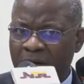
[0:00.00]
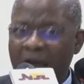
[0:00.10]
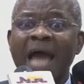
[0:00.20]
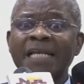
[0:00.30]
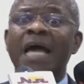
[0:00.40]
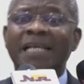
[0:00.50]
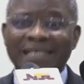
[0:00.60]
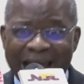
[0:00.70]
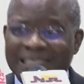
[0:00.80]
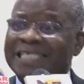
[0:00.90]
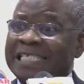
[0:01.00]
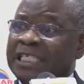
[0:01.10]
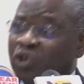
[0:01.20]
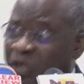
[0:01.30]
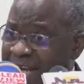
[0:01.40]
And that till
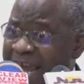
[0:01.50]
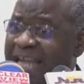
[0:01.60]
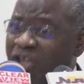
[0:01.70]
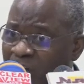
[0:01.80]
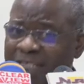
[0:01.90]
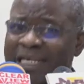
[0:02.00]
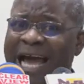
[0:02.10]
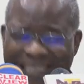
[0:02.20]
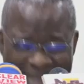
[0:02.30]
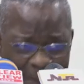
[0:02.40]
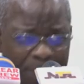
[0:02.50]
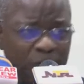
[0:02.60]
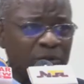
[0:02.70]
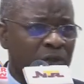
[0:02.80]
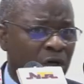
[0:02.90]
today nothing has
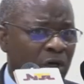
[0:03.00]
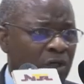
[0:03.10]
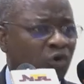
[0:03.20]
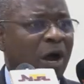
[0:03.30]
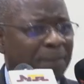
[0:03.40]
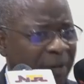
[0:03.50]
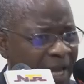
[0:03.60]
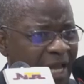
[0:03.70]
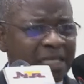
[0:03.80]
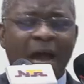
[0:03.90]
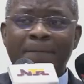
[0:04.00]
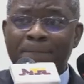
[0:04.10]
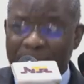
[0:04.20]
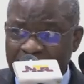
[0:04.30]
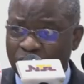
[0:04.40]
happened to apprehend
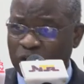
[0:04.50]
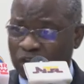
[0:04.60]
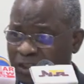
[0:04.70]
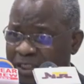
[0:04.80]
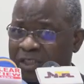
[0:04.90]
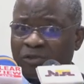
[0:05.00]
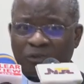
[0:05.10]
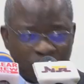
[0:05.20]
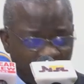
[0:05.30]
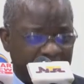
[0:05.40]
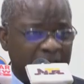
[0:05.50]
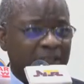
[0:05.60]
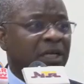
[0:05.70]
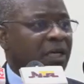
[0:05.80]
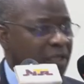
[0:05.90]
and bring to justice those who
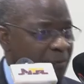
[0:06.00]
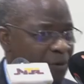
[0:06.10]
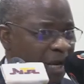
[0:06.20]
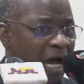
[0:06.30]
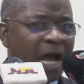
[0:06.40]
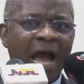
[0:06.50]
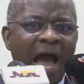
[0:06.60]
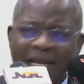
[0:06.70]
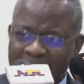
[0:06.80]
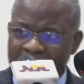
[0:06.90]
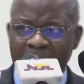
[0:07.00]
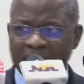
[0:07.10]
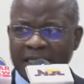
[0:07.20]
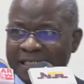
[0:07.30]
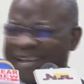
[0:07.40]
killed Deborah, I think
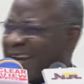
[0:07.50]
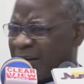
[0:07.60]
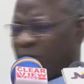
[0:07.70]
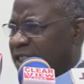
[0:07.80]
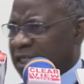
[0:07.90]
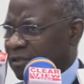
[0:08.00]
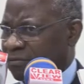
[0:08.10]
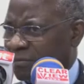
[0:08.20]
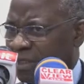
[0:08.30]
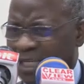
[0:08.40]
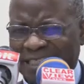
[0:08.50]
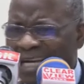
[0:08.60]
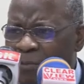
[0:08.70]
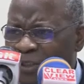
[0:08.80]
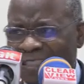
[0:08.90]
is a terrible thing. It's a
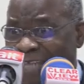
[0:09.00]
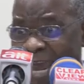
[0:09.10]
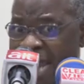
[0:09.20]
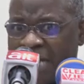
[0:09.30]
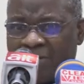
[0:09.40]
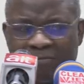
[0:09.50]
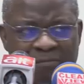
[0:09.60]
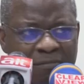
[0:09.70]
terrible stain.